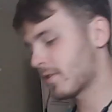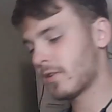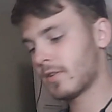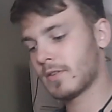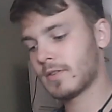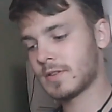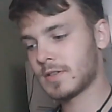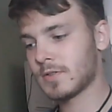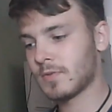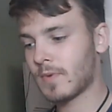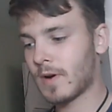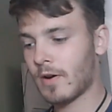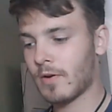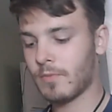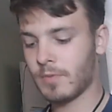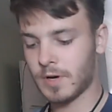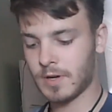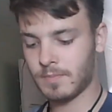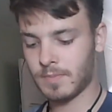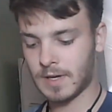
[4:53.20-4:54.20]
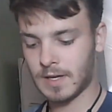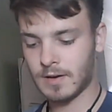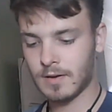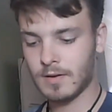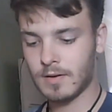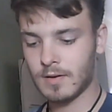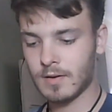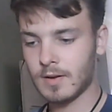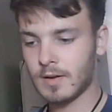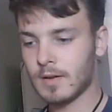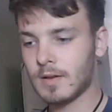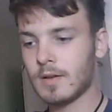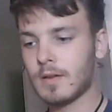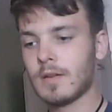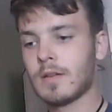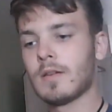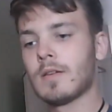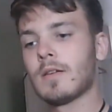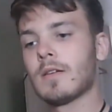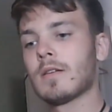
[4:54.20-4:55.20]
on to where it would have been,
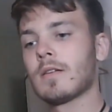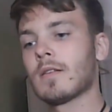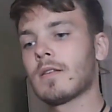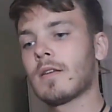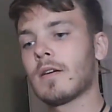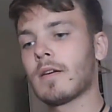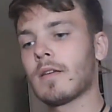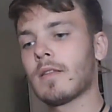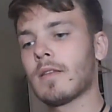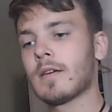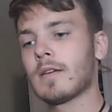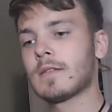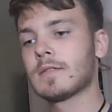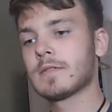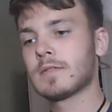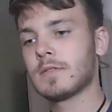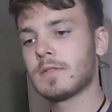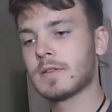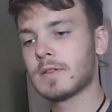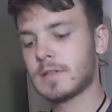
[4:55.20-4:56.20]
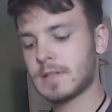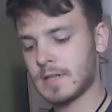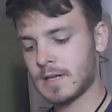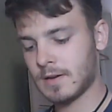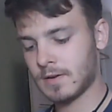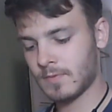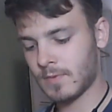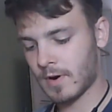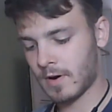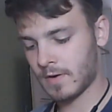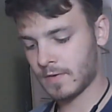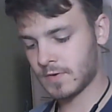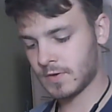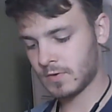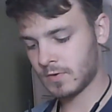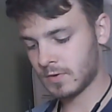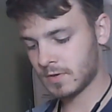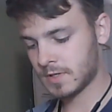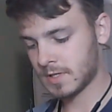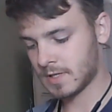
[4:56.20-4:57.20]
like this, you can see where I've
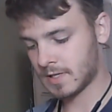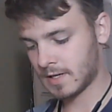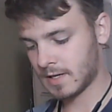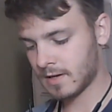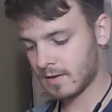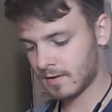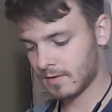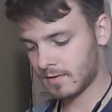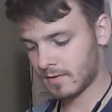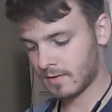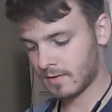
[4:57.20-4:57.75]
shortened it.